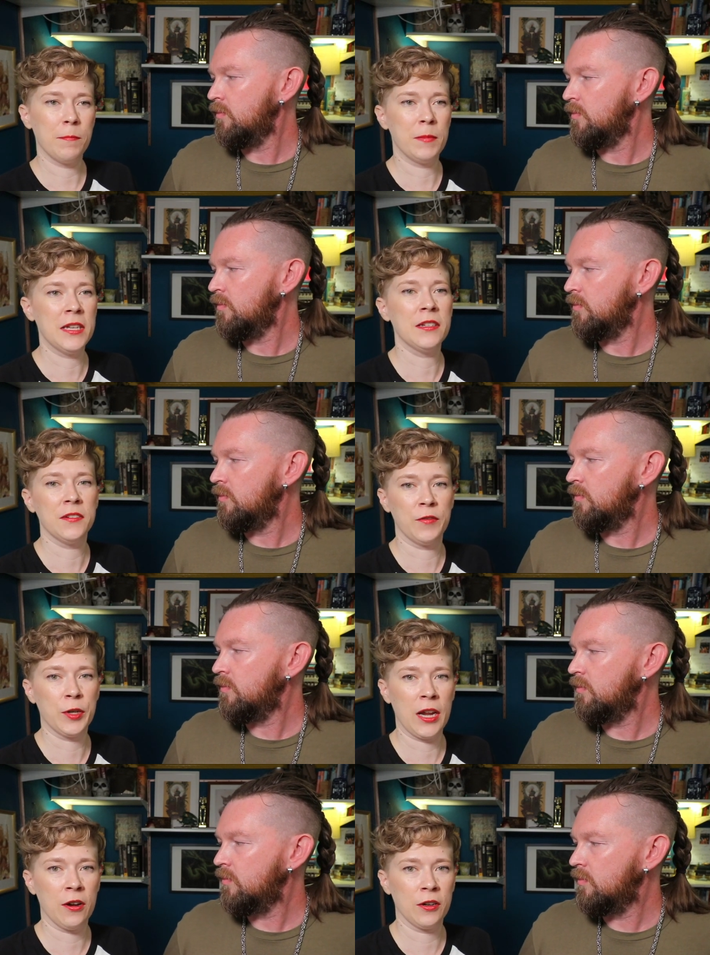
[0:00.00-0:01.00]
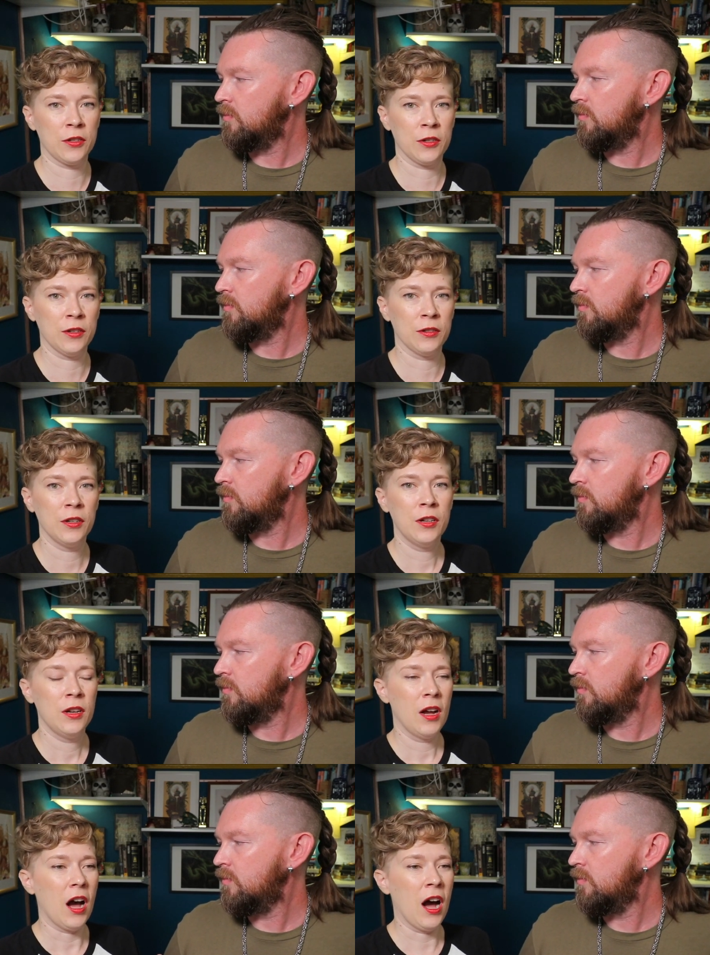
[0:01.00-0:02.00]
Speaker 1: pieces of your character
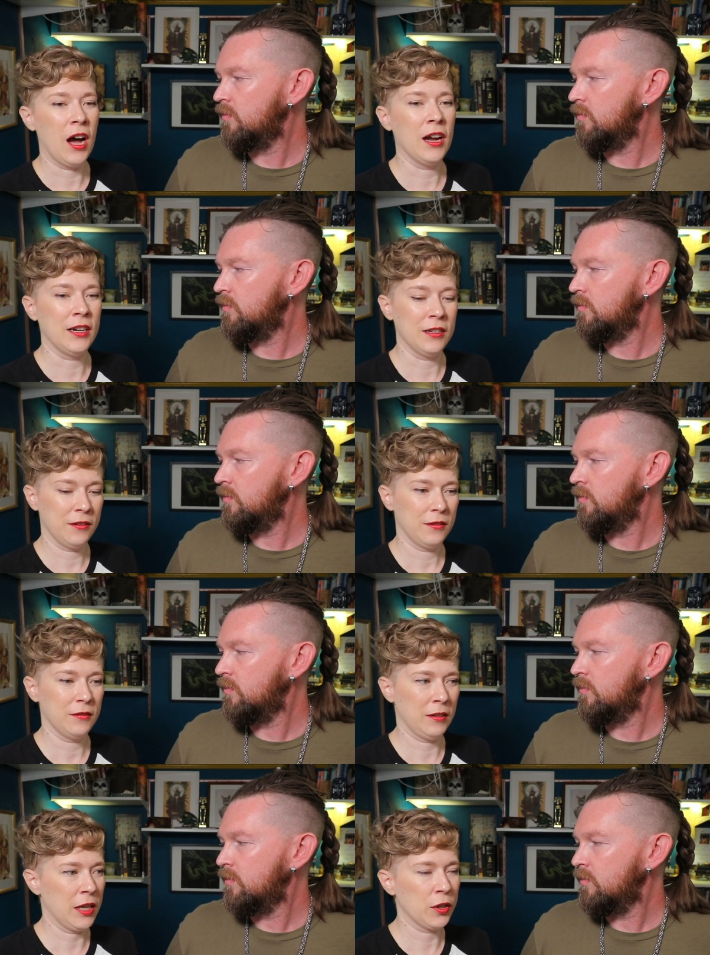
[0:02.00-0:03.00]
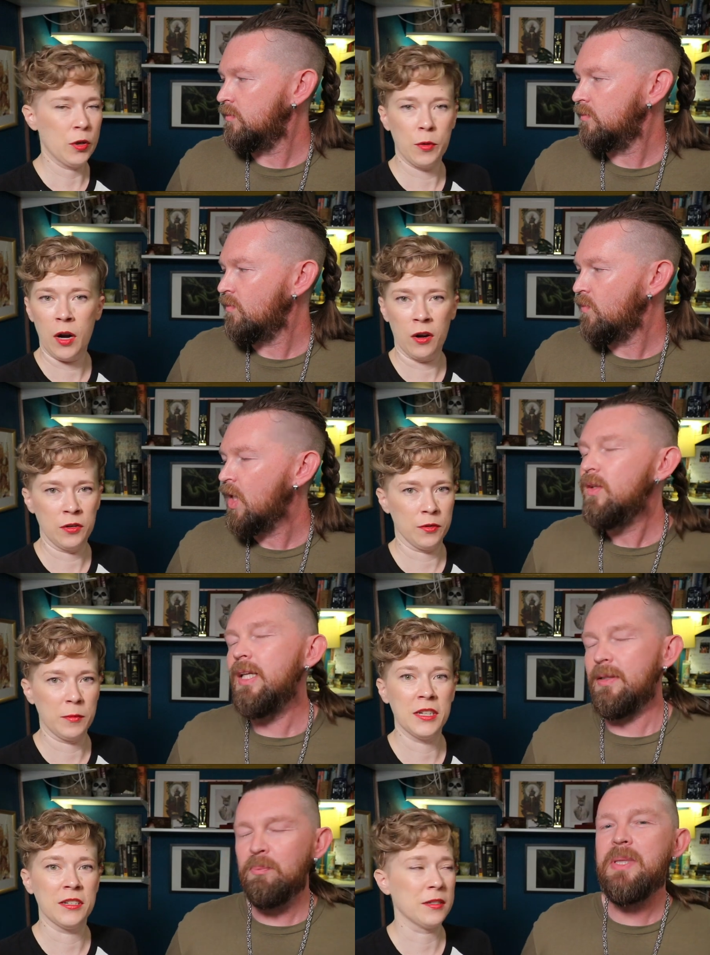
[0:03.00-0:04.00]
on like note cards or like
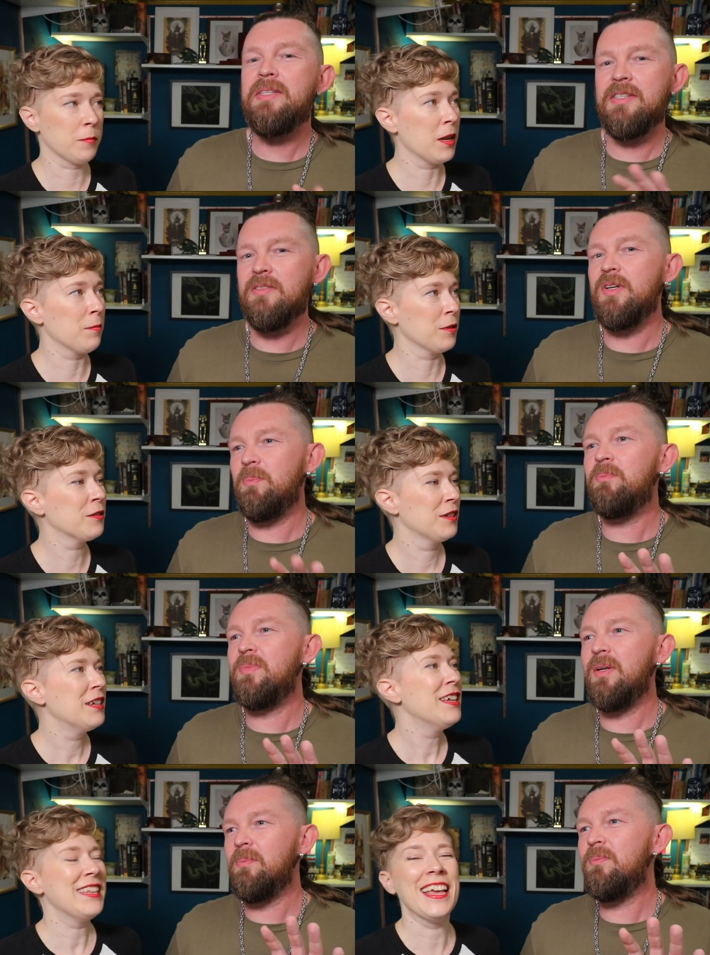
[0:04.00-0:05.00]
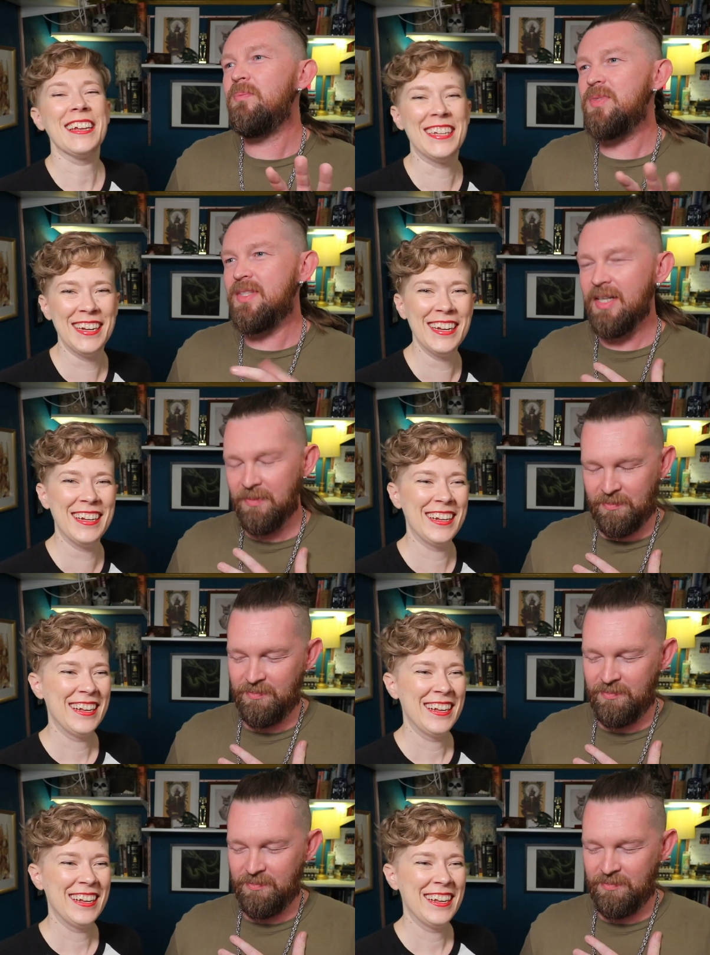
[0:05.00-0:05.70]
pieces, pieces of, of, their their yes their